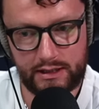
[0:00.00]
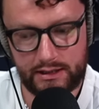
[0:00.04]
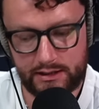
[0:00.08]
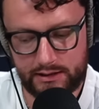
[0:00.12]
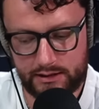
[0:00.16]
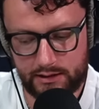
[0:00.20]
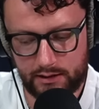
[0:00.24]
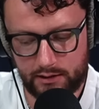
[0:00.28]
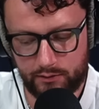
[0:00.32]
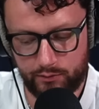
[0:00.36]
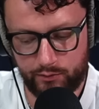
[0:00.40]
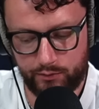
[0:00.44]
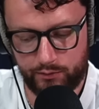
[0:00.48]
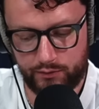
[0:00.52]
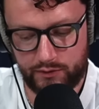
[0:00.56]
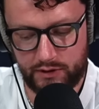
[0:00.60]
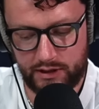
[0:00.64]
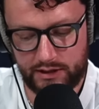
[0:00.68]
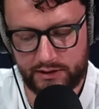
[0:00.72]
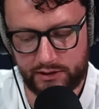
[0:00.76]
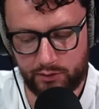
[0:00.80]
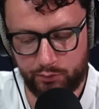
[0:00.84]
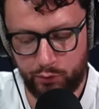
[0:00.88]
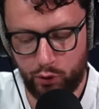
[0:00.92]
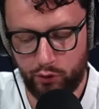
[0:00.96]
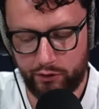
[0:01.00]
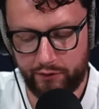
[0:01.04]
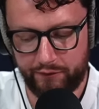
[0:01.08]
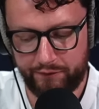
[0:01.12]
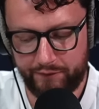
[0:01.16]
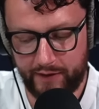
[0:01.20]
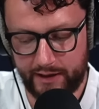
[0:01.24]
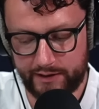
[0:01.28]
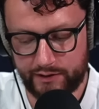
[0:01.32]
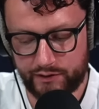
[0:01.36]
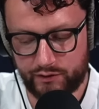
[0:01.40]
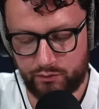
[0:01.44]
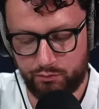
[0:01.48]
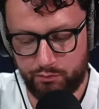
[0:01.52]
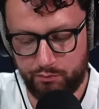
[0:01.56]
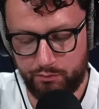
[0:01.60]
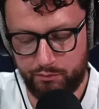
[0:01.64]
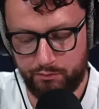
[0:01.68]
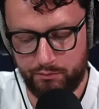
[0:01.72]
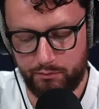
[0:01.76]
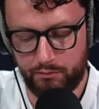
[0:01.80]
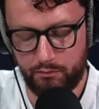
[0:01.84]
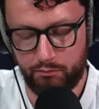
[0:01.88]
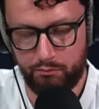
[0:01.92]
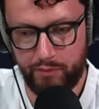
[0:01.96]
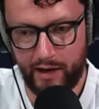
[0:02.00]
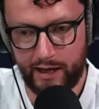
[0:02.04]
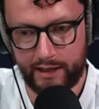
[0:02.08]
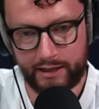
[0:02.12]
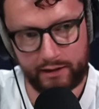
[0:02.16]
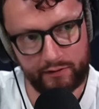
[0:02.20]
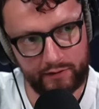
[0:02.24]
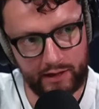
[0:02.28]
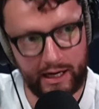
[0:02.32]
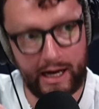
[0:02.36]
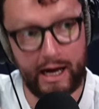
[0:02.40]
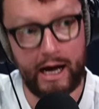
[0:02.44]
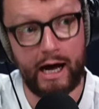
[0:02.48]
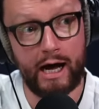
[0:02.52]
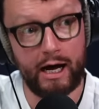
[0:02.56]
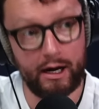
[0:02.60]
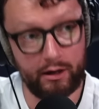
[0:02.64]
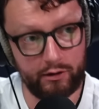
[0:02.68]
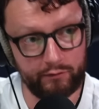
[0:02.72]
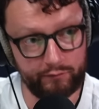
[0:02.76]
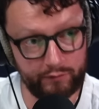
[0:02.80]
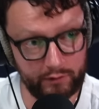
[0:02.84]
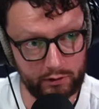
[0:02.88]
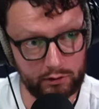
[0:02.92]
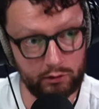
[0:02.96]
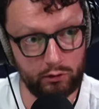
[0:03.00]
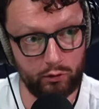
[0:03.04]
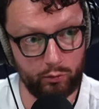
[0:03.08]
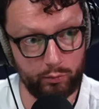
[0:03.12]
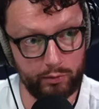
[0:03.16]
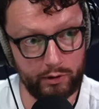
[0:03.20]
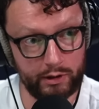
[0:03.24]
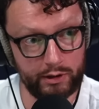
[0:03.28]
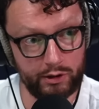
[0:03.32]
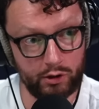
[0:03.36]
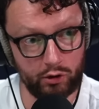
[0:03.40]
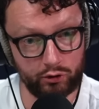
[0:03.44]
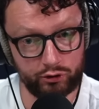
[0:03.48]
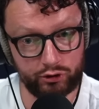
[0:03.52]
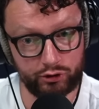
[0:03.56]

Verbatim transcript: is to is to put the fans back at the heart of the club and yeah. not